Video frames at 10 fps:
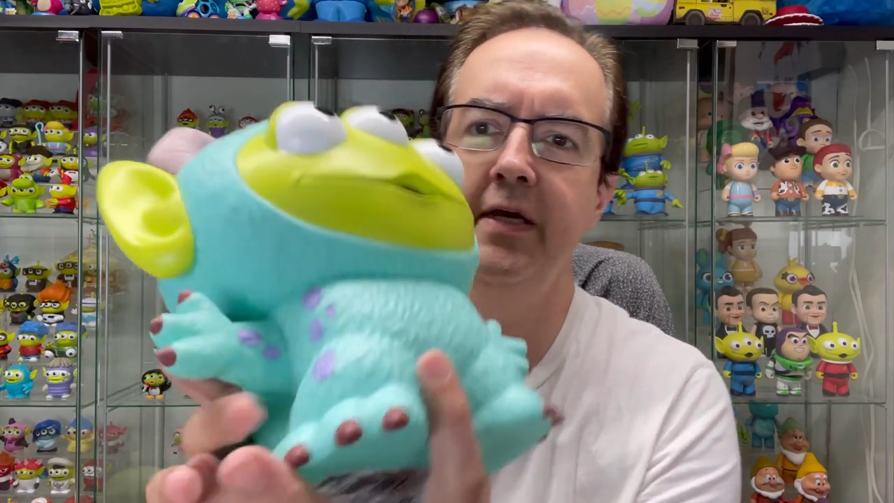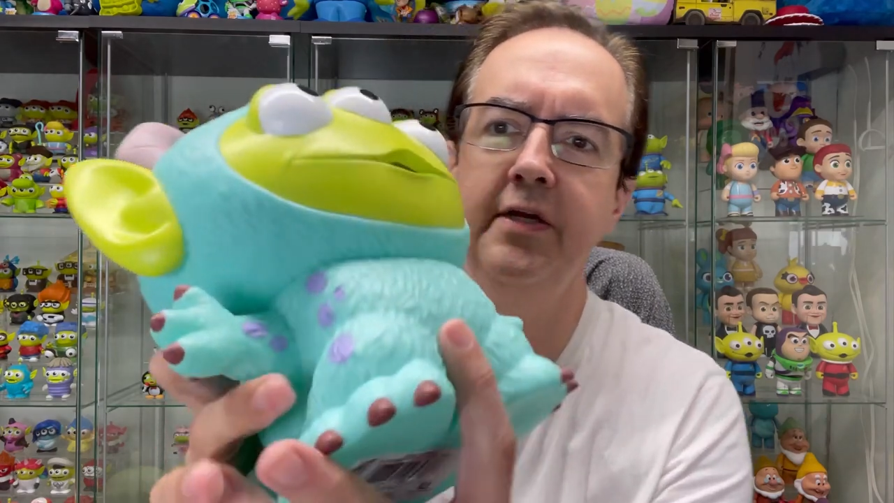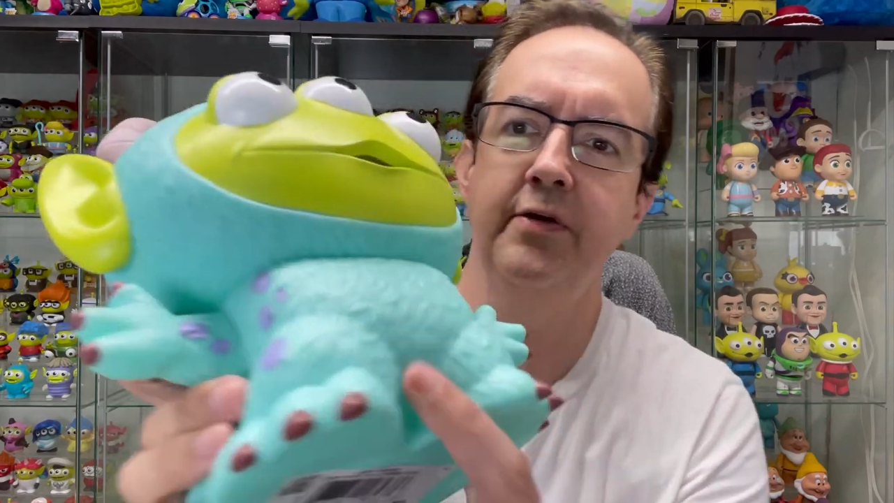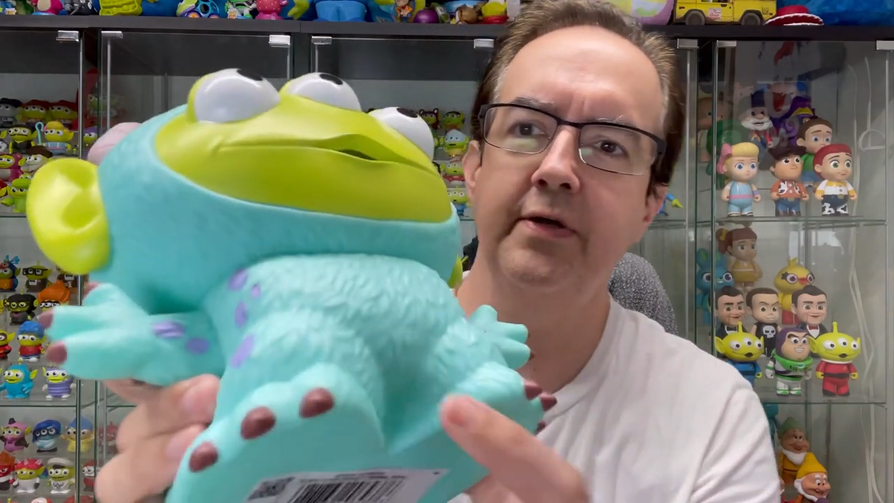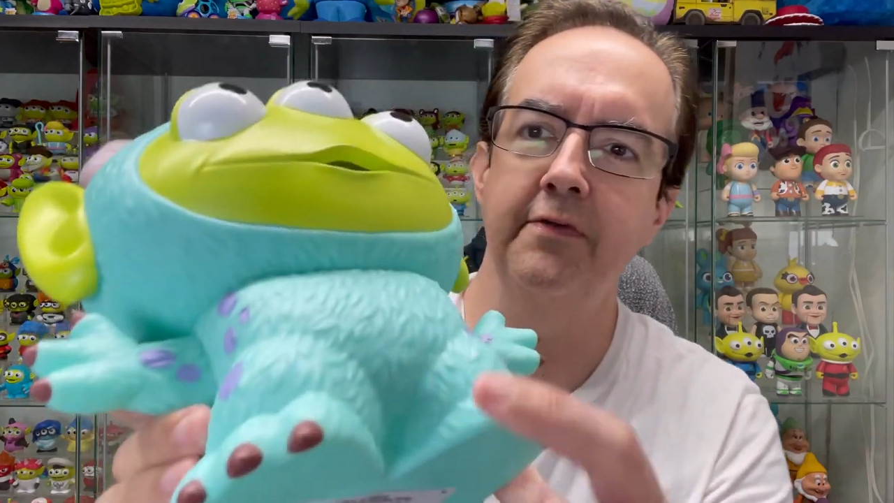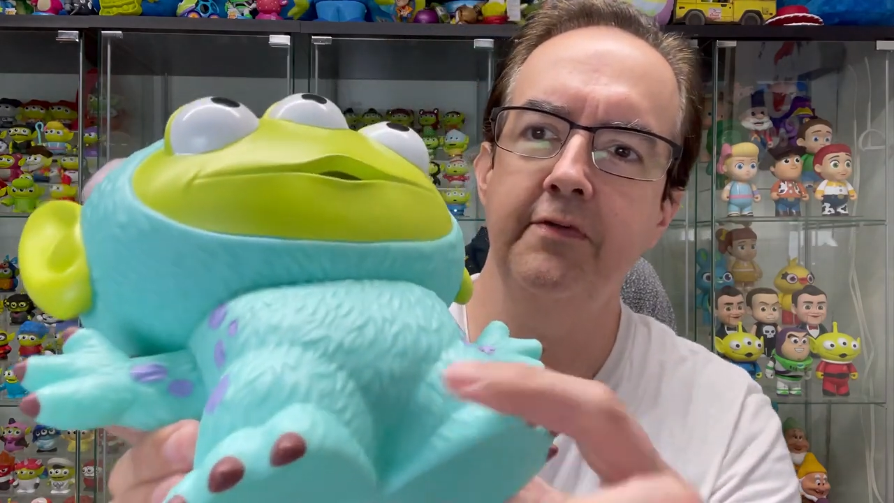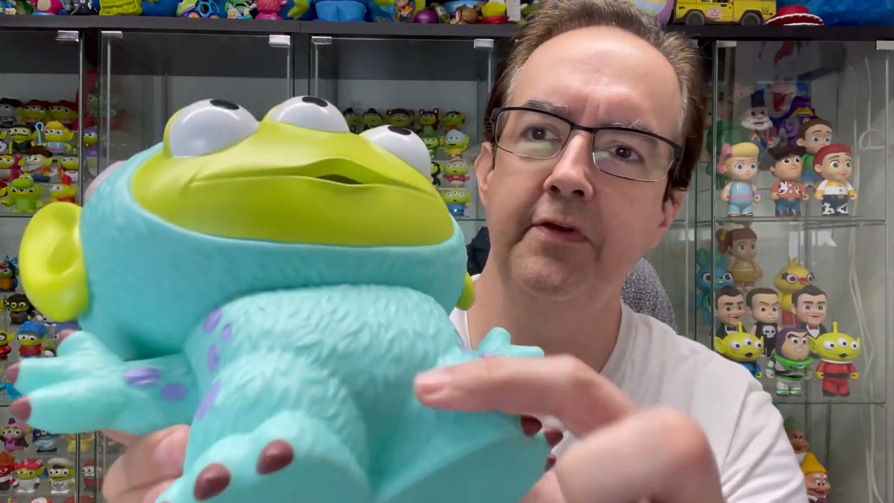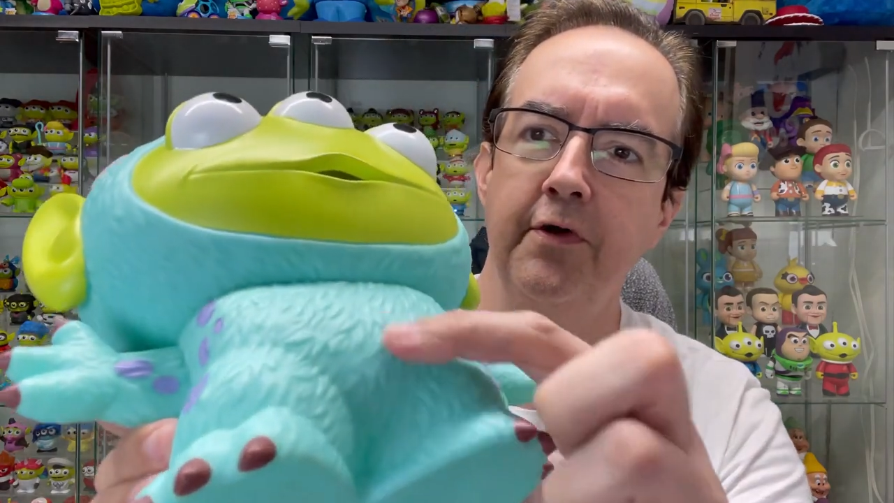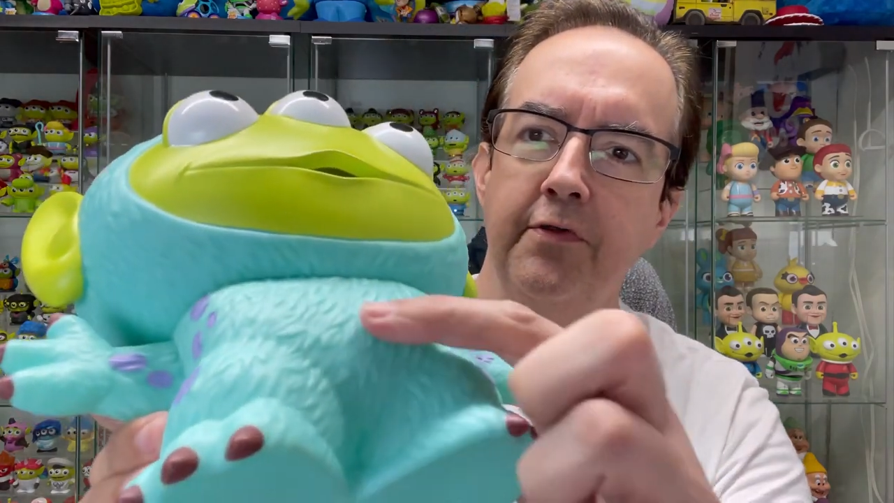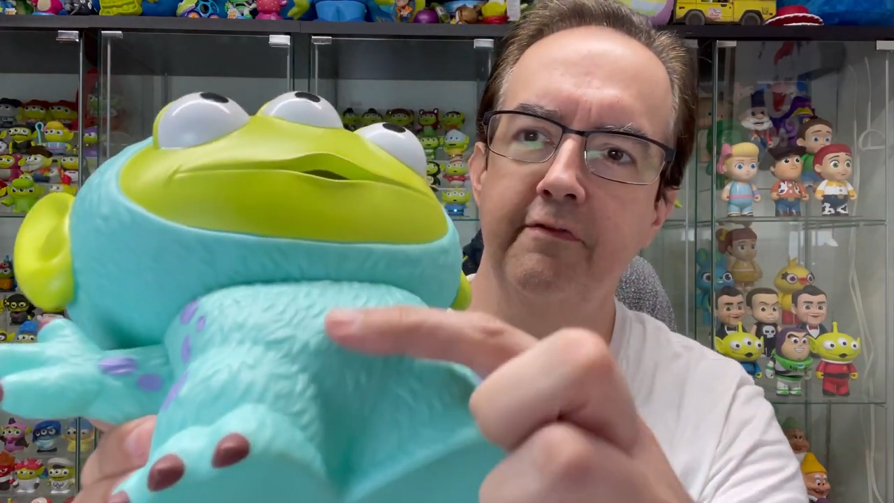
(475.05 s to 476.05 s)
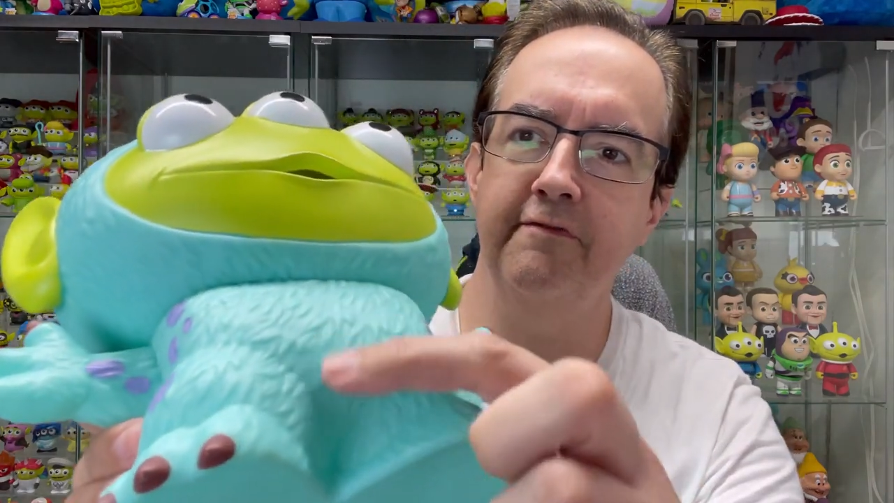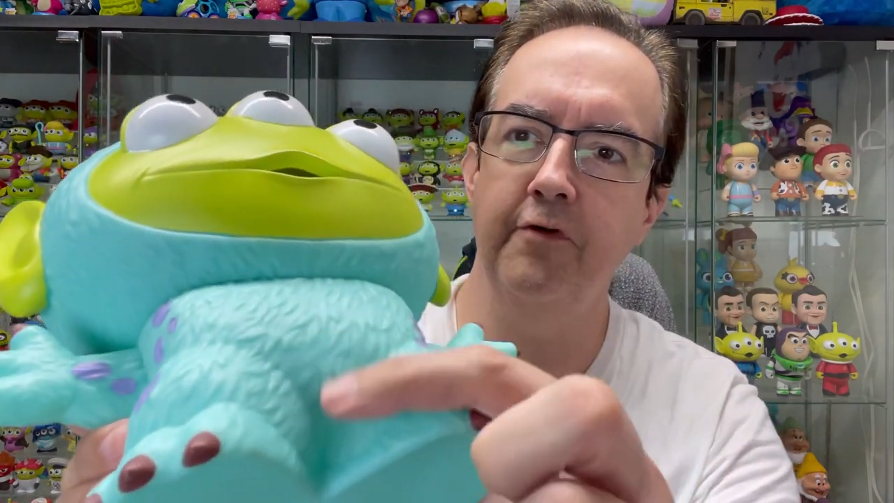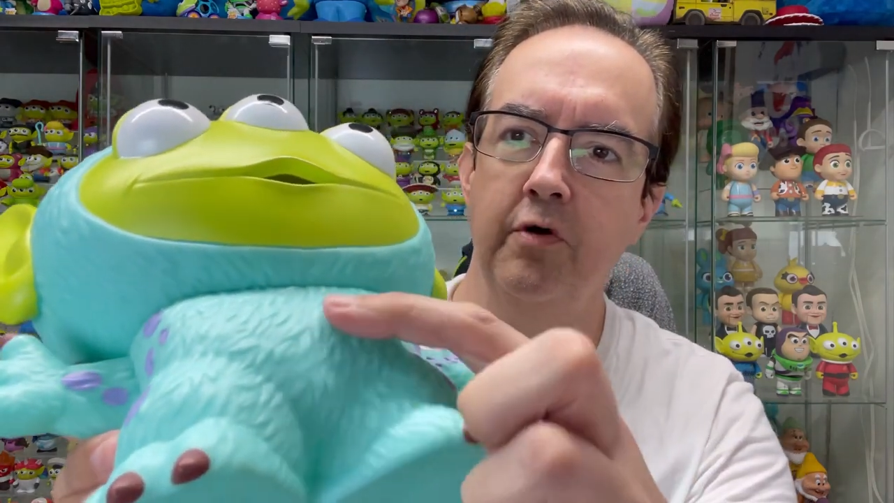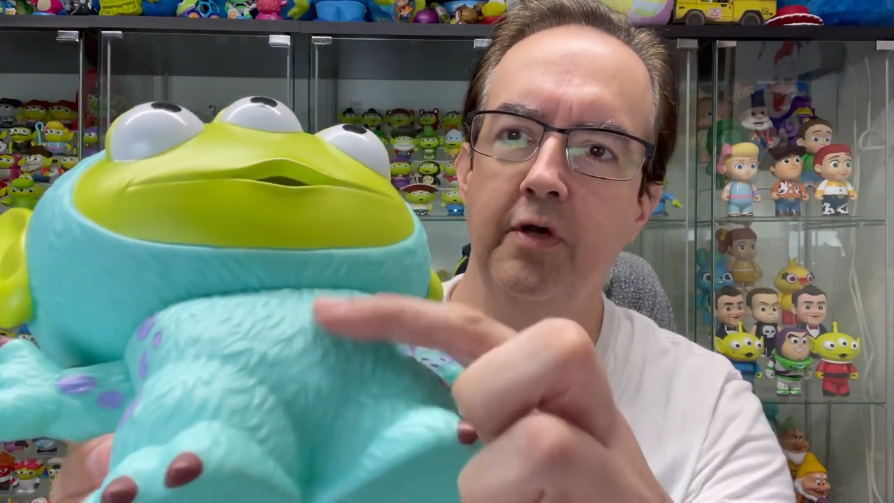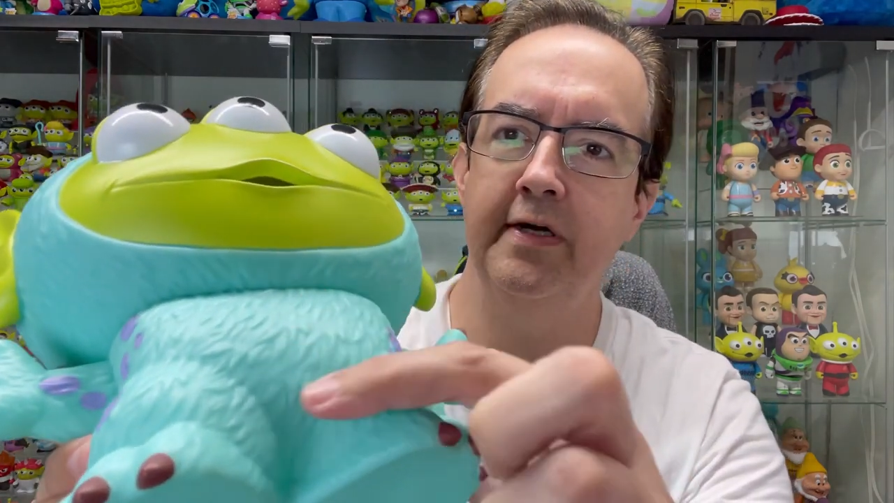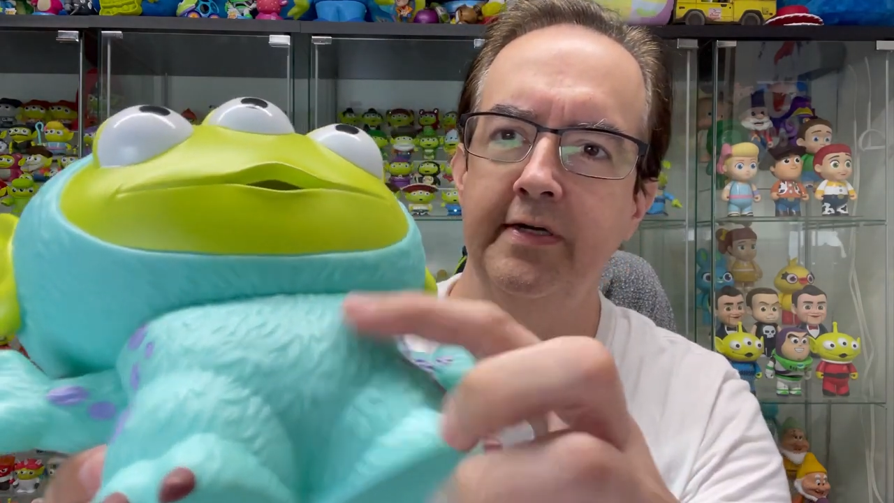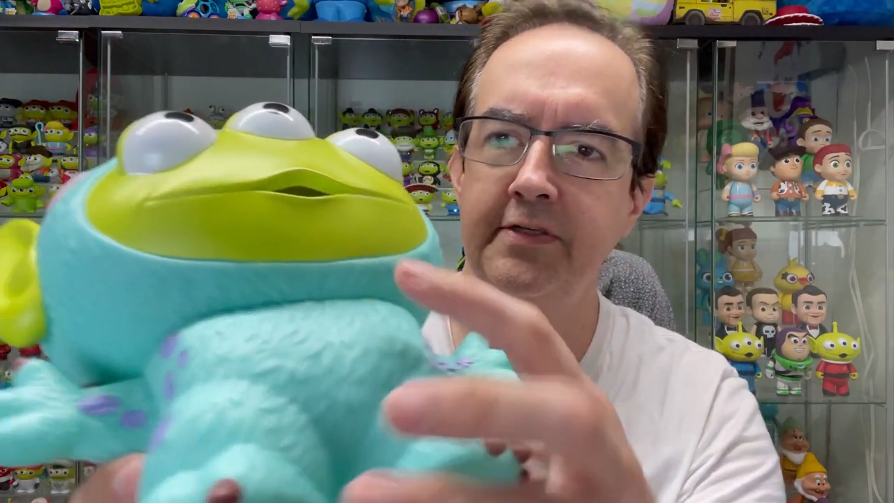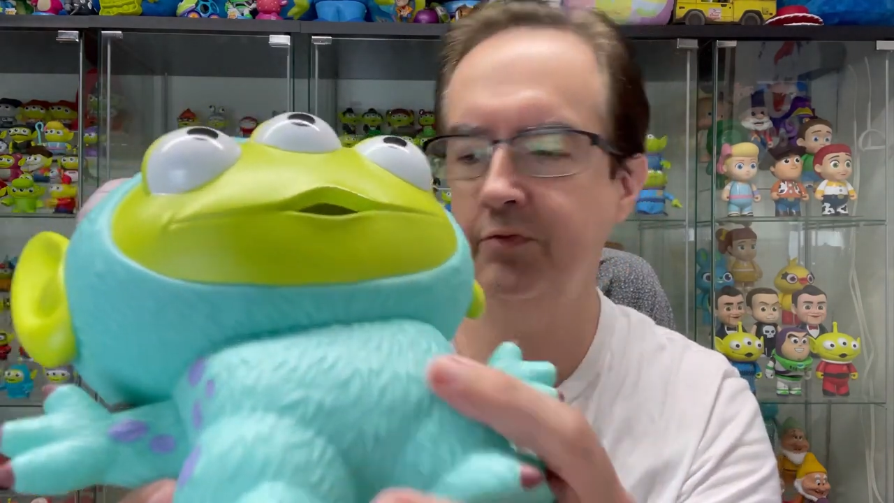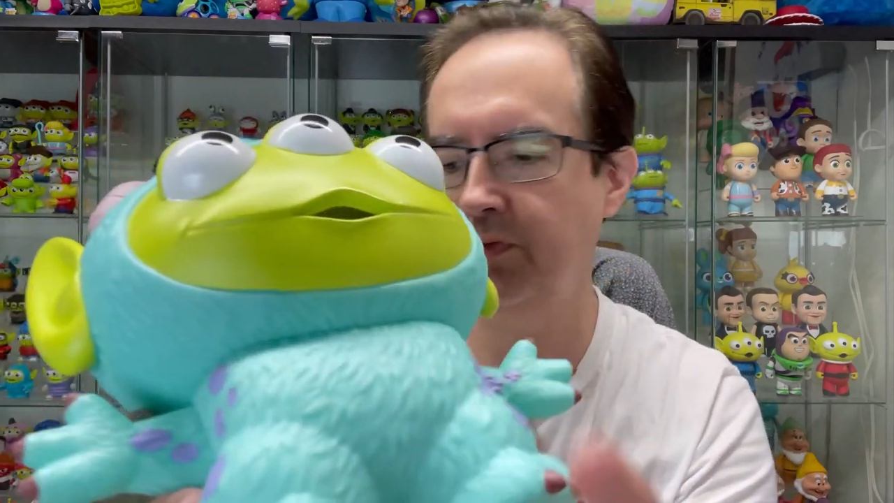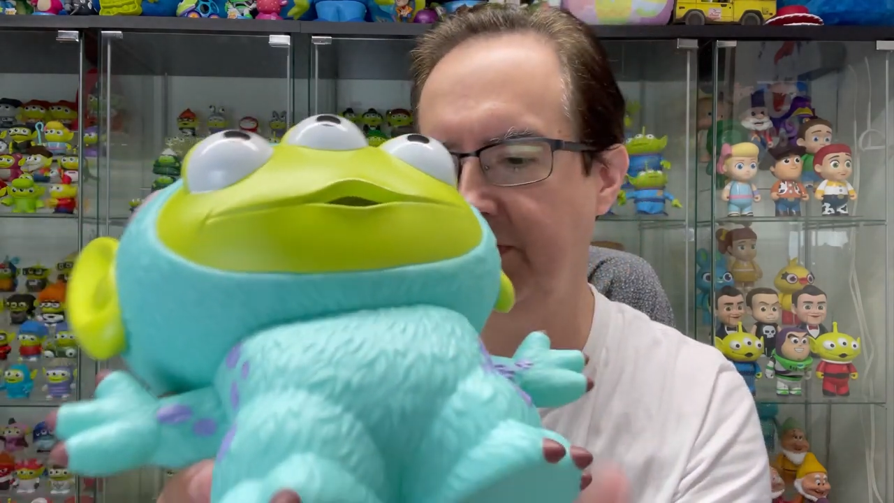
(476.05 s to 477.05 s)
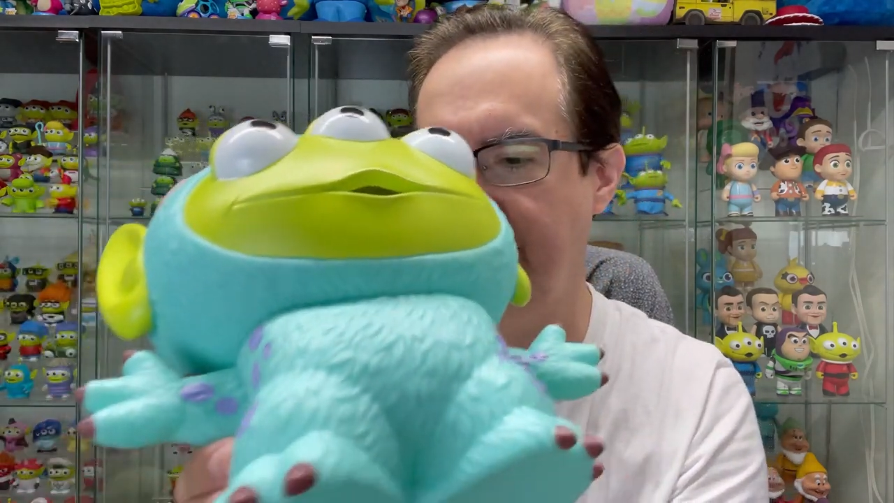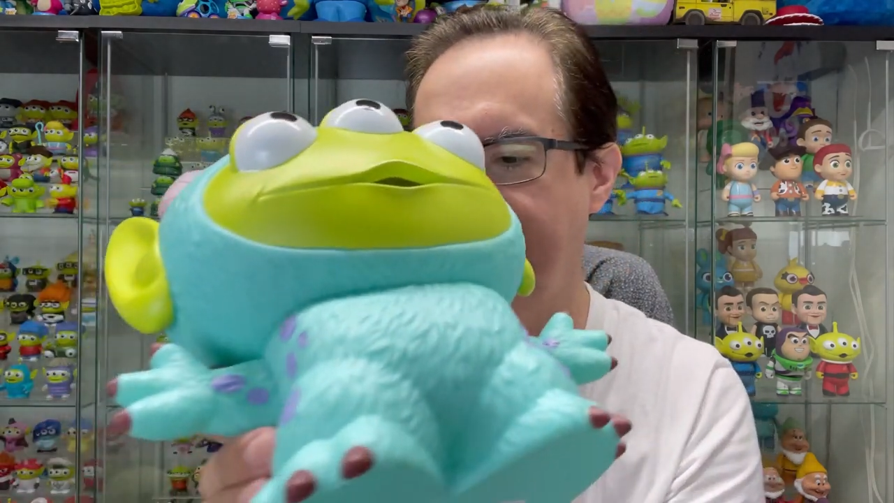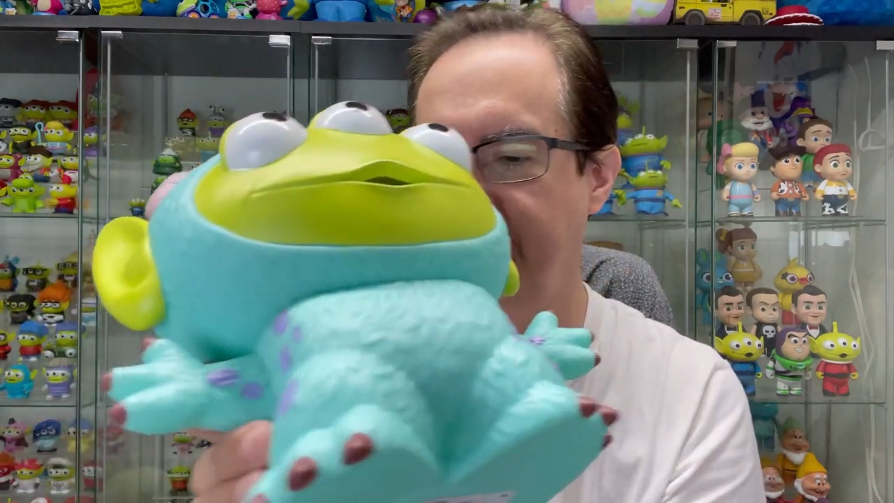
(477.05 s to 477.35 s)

You can see all the fur lines where